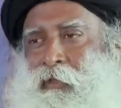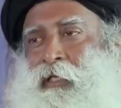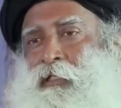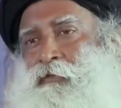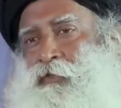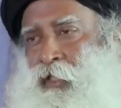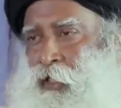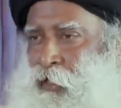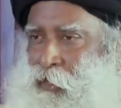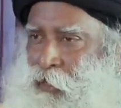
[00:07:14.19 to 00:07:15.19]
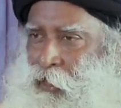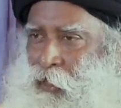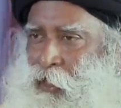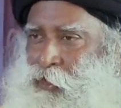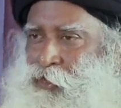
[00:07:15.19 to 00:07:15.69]
instead of staying in
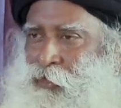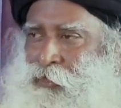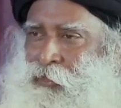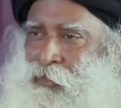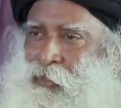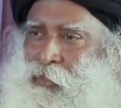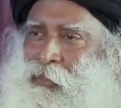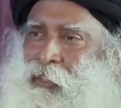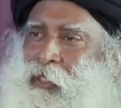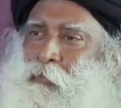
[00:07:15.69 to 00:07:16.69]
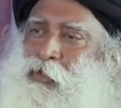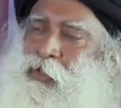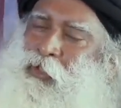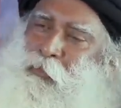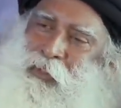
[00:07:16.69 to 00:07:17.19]
Kailash, she comes down
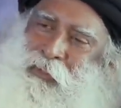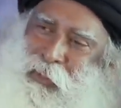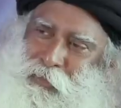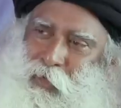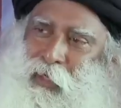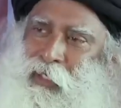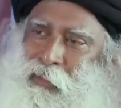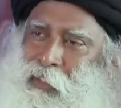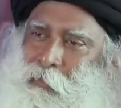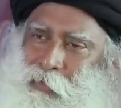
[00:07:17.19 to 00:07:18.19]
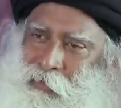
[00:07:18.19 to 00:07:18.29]
here because that's all iced up.